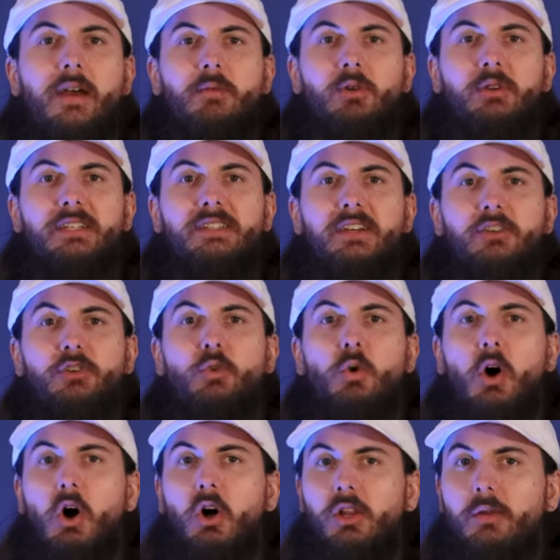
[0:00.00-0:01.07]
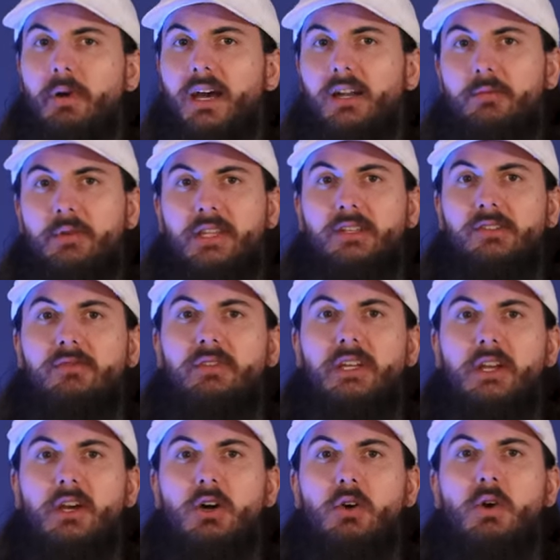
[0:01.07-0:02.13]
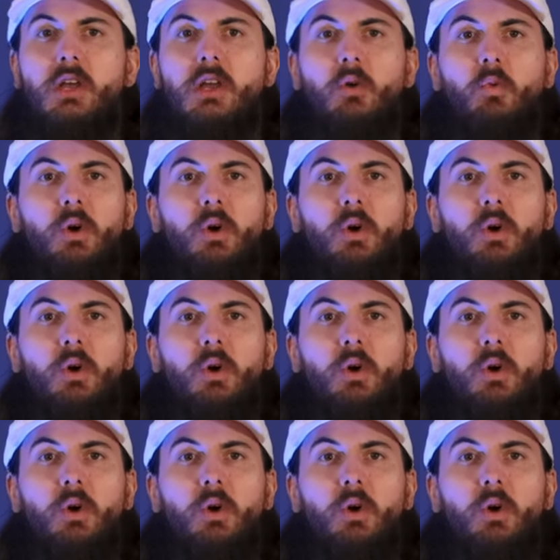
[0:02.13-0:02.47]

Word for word: I'm going to tell you all about them in this video,